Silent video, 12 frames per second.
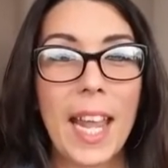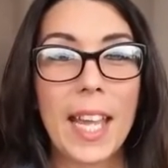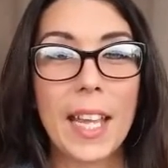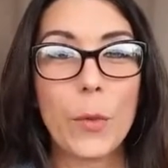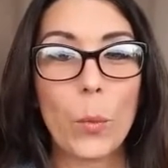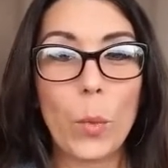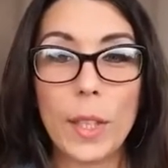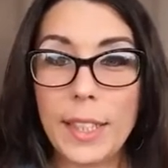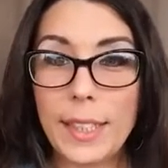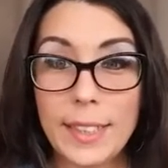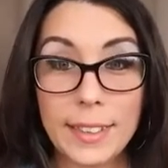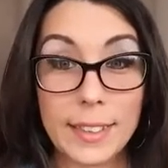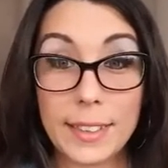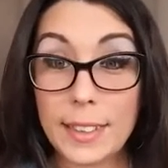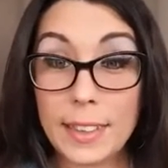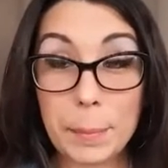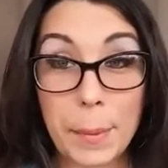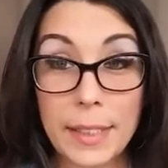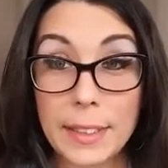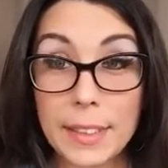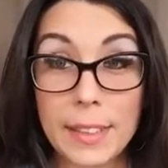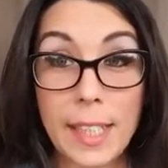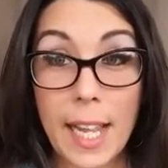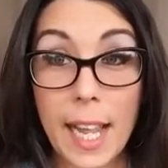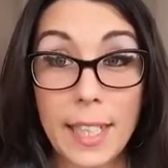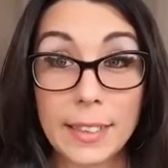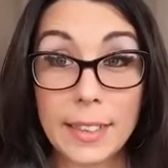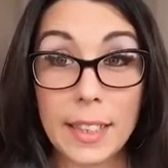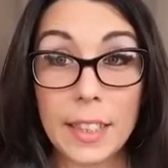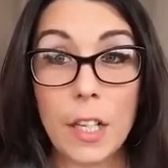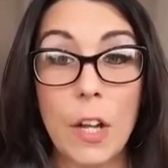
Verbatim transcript: and what it is is he's basically asking